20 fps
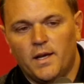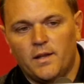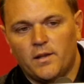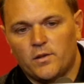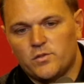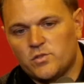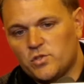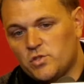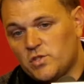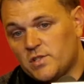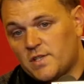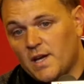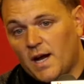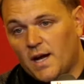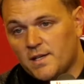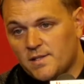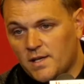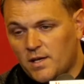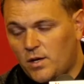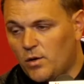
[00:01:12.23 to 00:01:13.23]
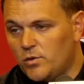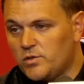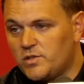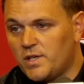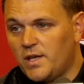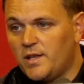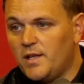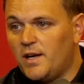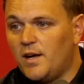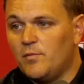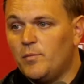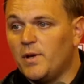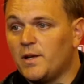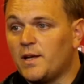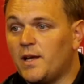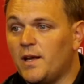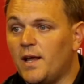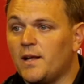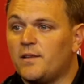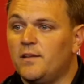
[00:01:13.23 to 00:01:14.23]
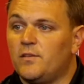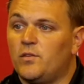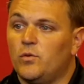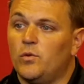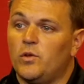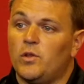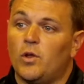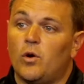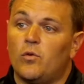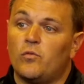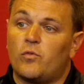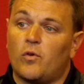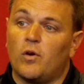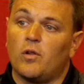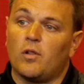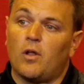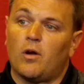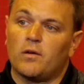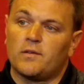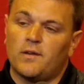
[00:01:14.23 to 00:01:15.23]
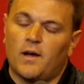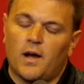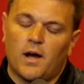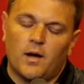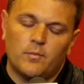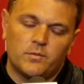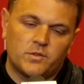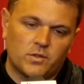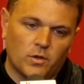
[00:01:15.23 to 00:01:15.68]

those are just guys, like Coach said, that I've been connected to and known for a long time.